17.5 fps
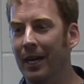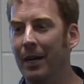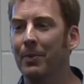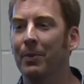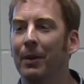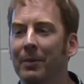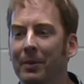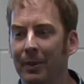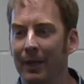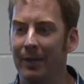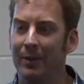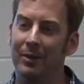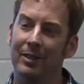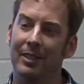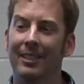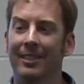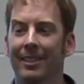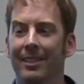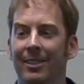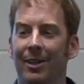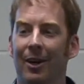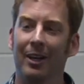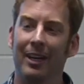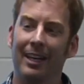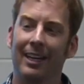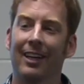He probably played with this and
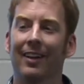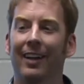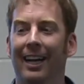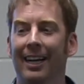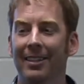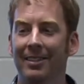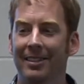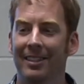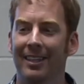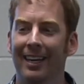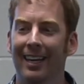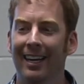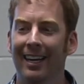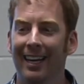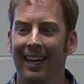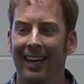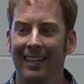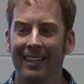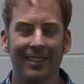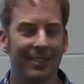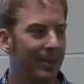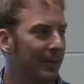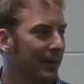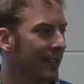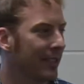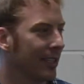taught it in class, and then
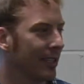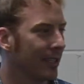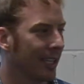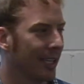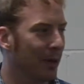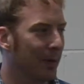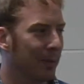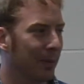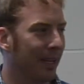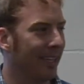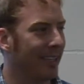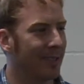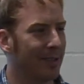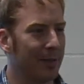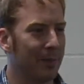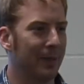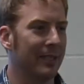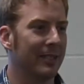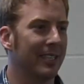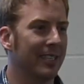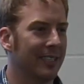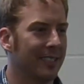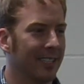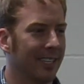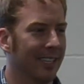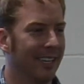somebody says, can you apply this to
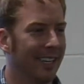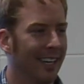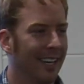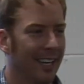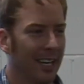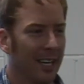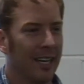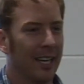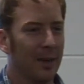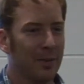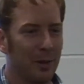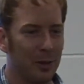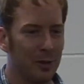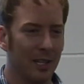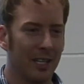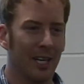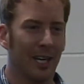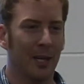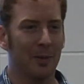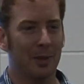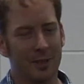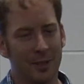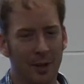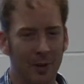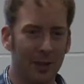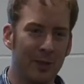business? And like most
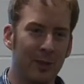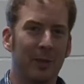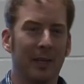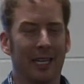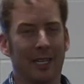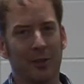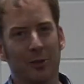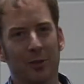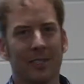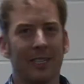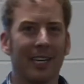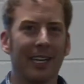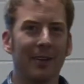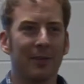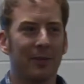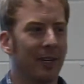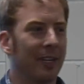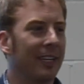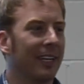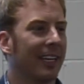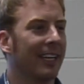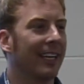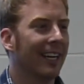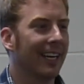economists, oh, this would be interesting and fun. And